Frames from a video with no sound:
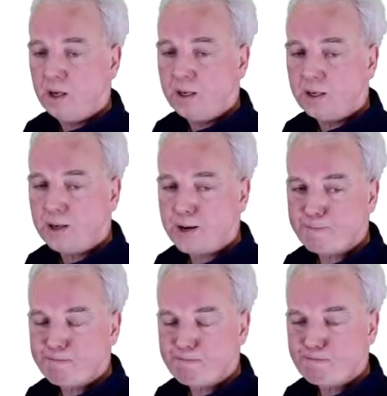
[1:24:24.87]

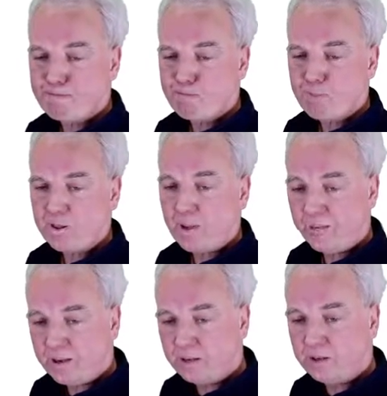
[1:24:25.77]
Um,
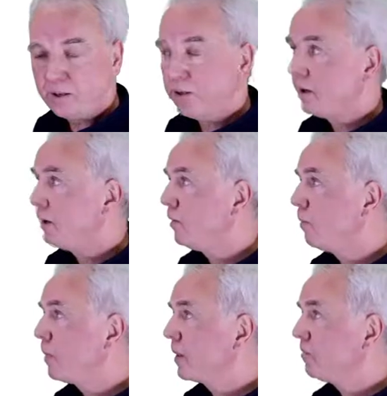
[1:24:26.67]
and then
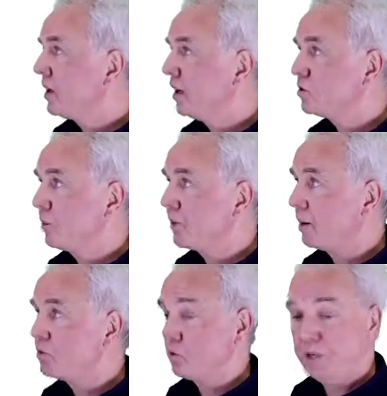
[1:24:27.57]
um, there are
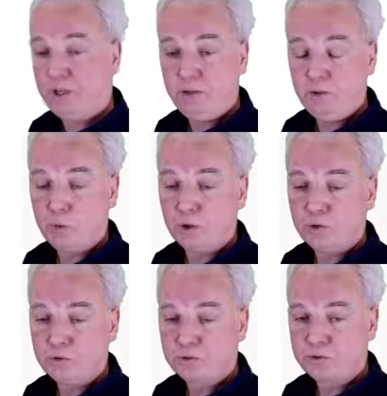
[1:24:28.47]
sometimes we, we want
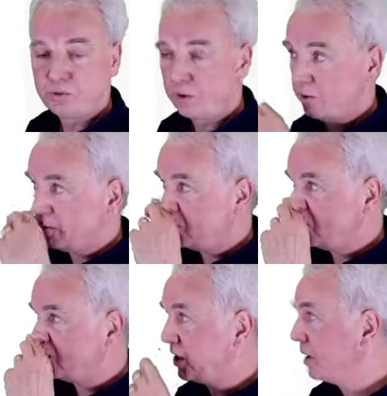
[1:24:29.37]
to, uh,
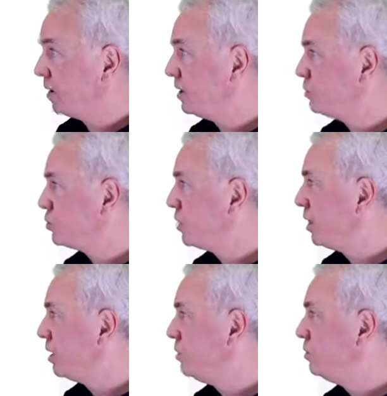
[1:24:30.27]
to share tips
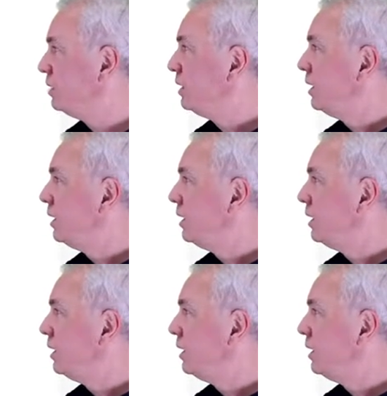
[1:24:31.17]
with you